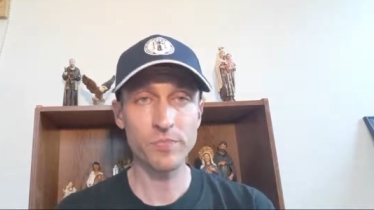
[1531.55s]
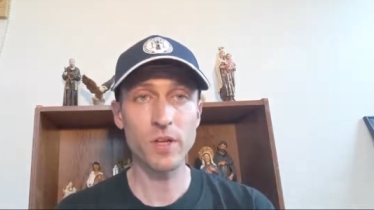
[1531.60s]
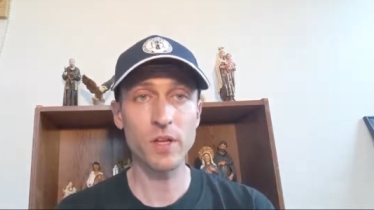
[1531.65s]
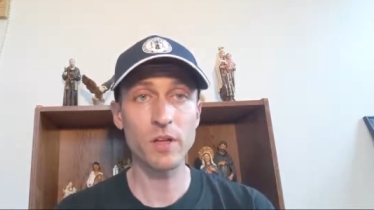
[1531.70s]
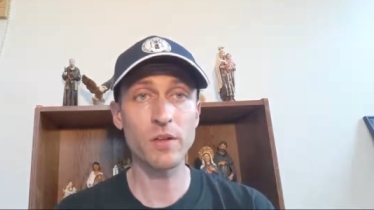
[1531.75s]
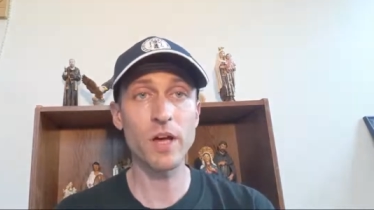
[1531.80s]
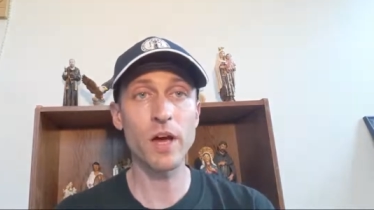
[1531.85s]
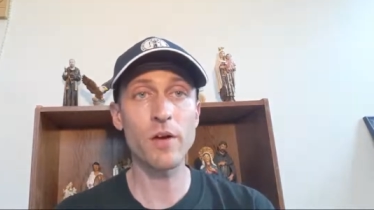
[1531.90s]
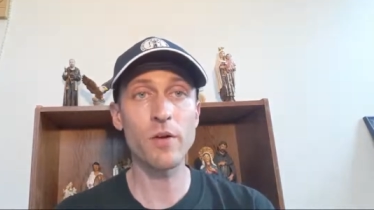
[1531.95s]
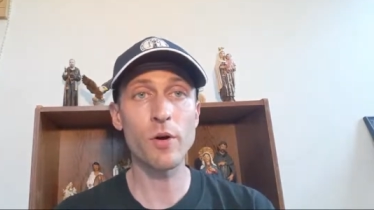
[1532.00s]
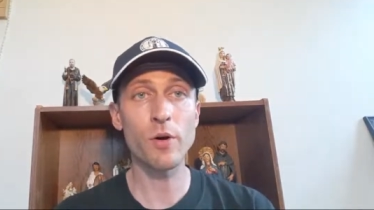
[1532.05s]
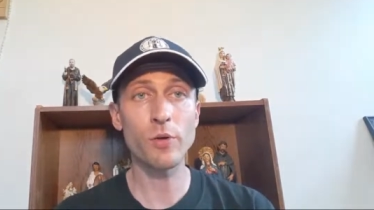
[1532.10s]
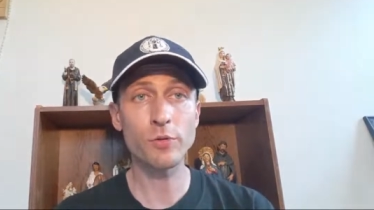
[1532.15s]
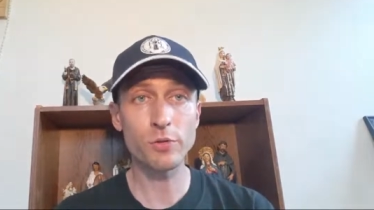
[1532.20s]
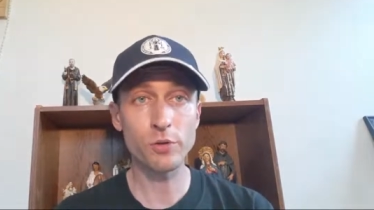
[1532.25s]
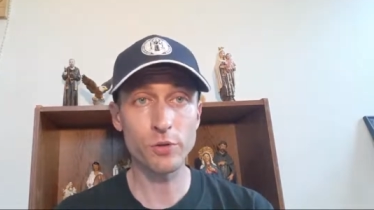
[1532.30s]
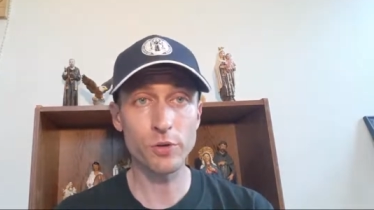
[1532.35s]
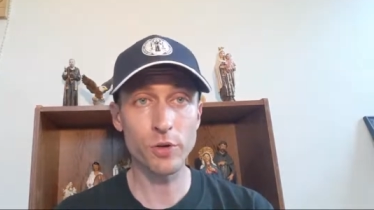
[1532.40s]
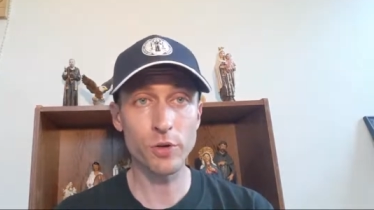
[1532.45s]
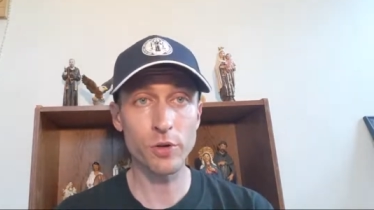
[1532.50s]
he allowed
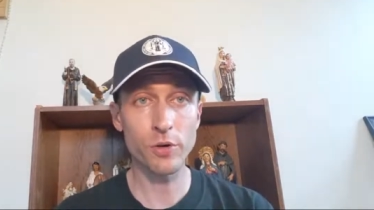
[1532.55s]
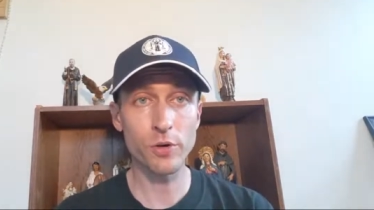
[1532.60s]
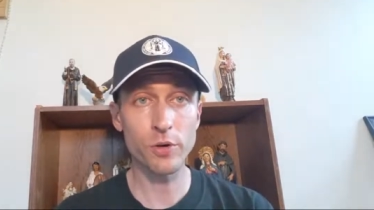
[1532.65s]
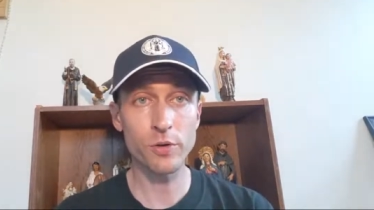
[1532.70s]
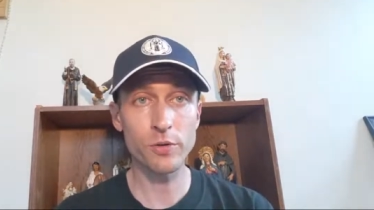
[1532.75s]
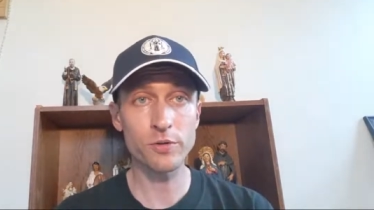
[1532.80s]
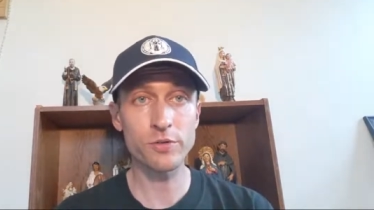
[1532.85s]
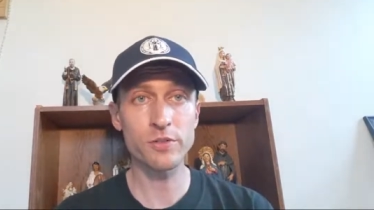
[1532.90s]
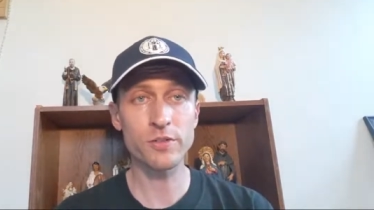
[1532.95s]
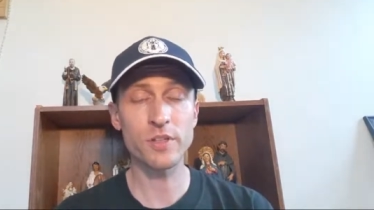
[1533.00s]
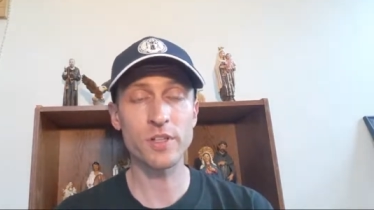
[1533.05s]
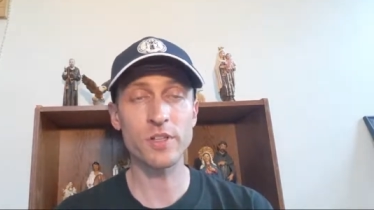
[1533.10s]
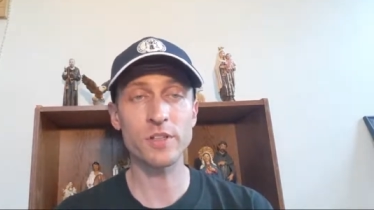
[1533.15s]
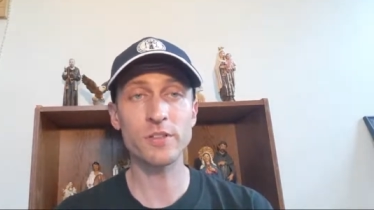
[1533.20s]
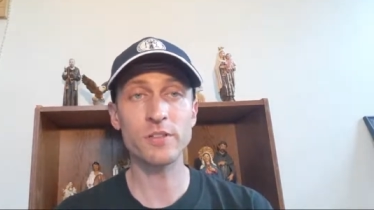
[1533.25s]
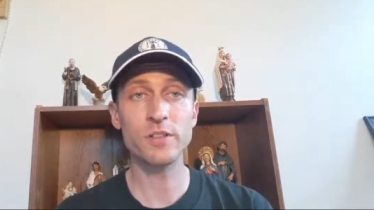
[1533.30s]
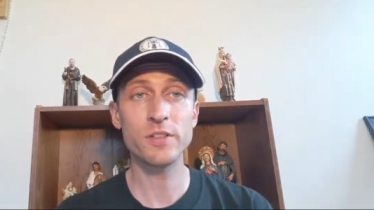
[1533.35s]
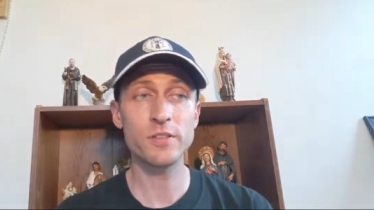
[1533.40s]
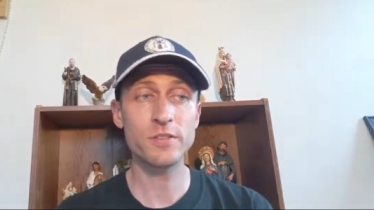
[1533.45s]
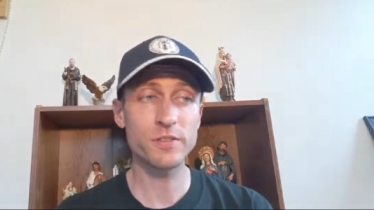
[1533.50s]
altar girls, the
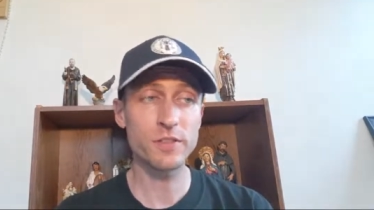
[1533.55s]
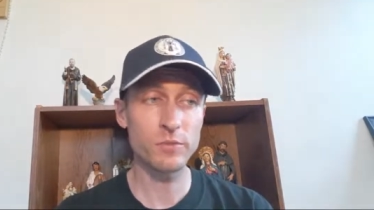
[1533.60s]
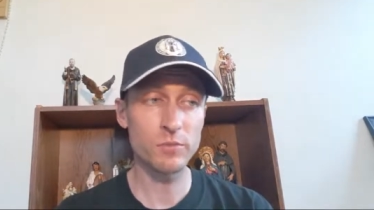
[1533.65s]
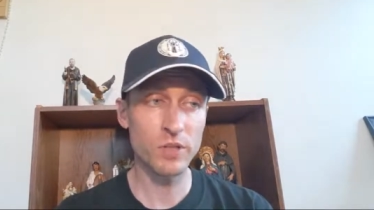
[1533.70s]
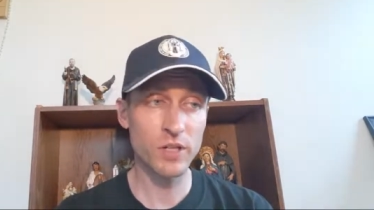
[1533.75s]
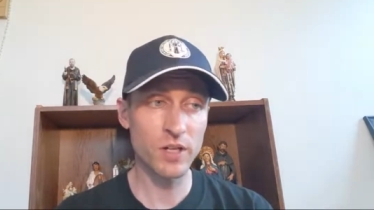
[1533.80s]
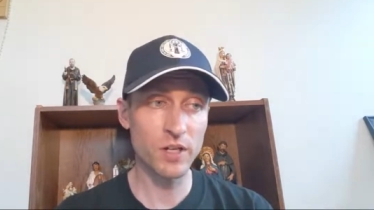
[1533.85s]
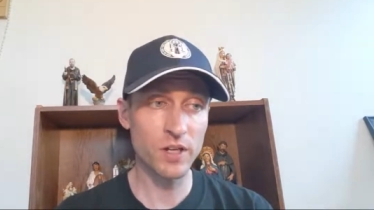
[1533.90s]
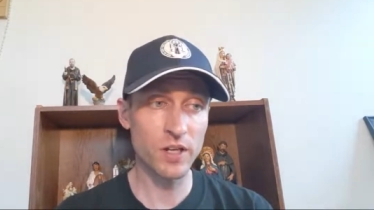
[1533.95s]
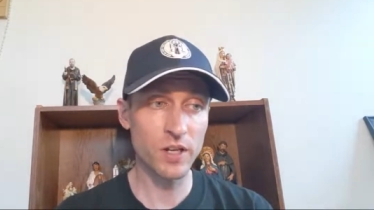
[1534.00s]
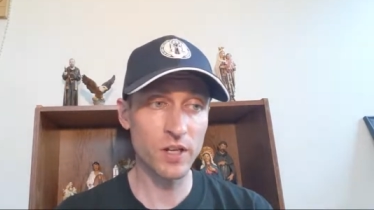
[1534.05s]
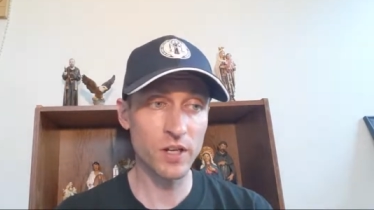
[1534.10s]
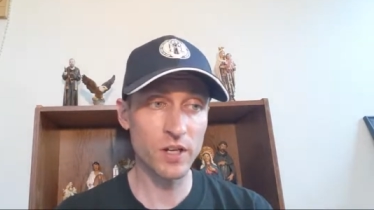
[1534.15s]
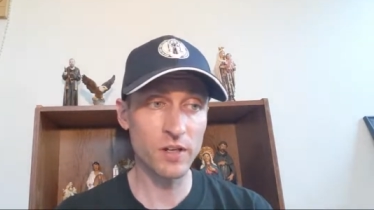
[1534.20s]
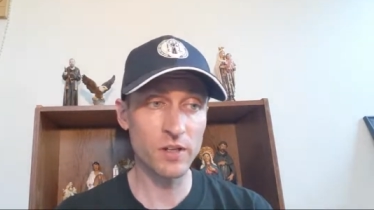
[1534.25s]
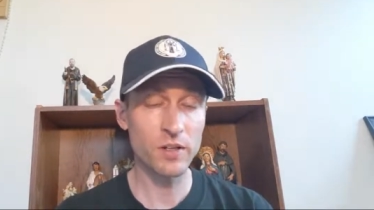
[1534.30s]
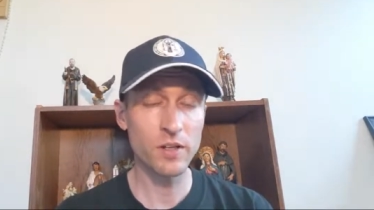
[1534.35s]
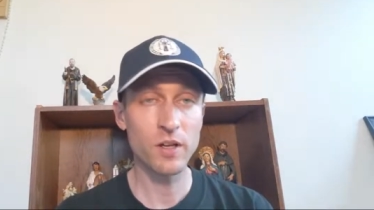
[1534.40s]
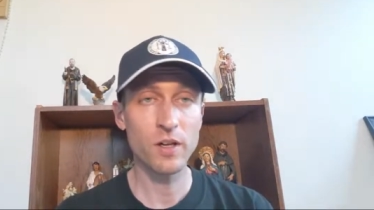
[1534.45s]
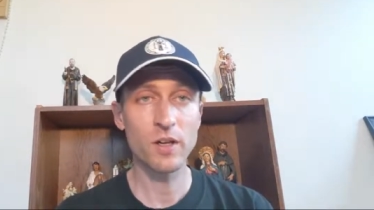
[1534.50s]
CC
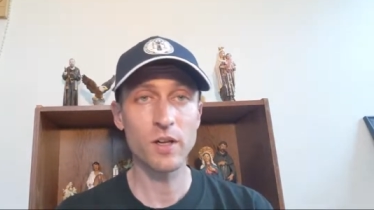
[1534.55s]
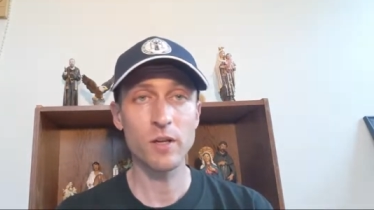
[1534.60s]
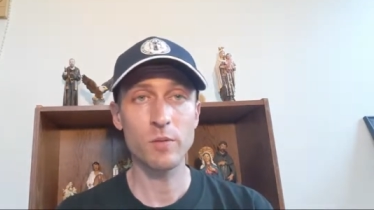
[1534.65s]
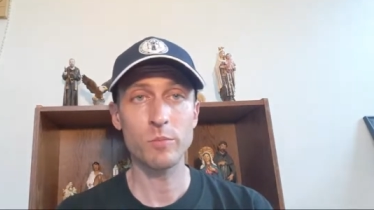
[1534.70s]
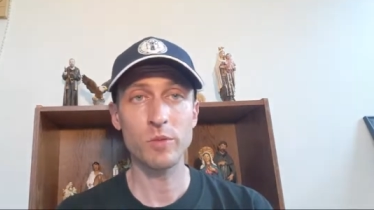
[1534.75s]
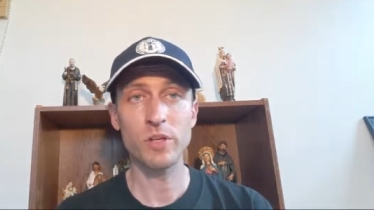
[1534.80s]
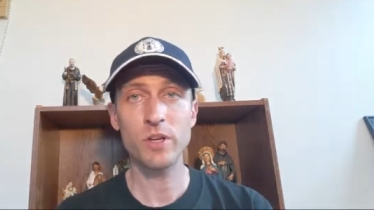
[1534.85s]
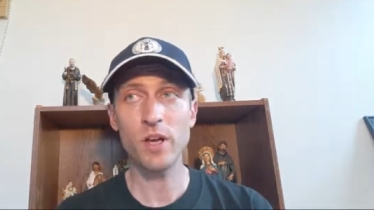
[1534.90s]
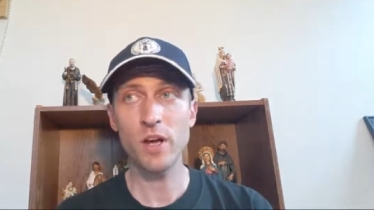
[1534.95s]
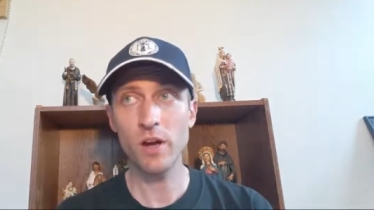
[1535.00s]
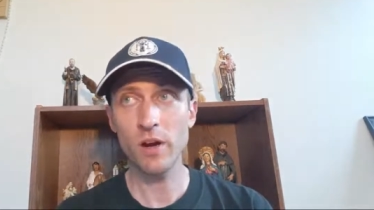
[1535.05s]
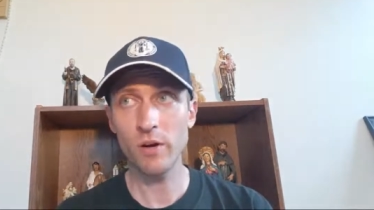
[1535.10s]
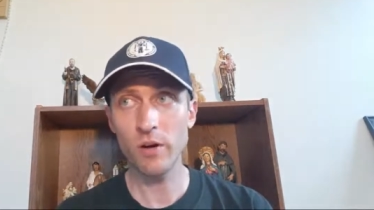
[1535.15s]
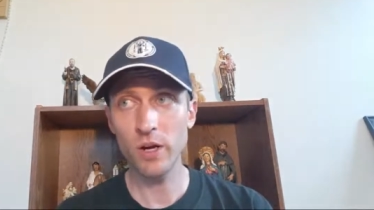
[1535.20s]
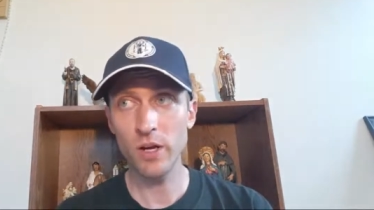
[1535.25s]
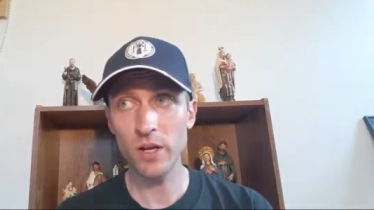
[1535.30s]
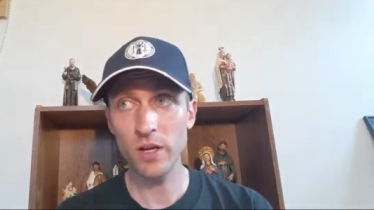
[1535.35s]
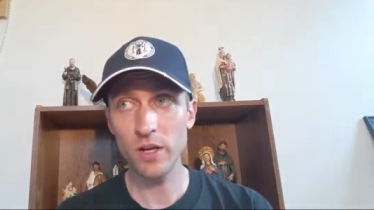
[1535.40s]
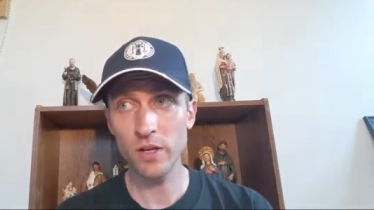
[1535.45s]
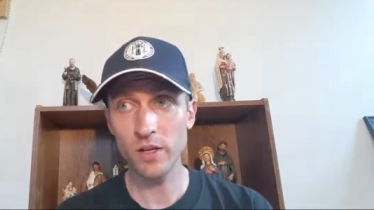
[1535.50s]
meeting,
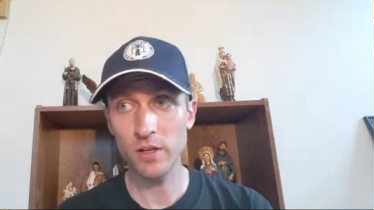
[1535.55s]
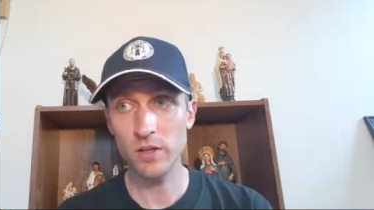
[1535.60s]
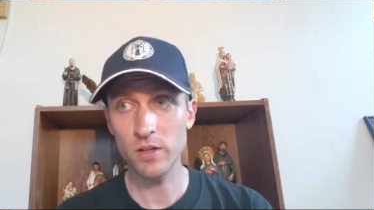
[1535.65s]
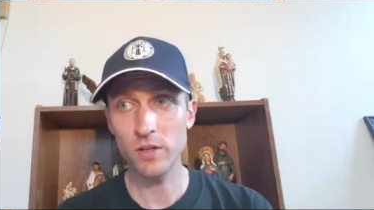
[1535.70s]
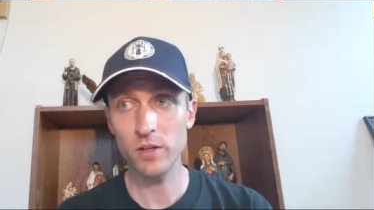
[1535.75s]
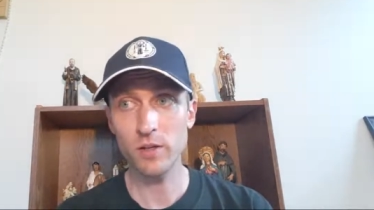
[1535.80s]
McCarrick.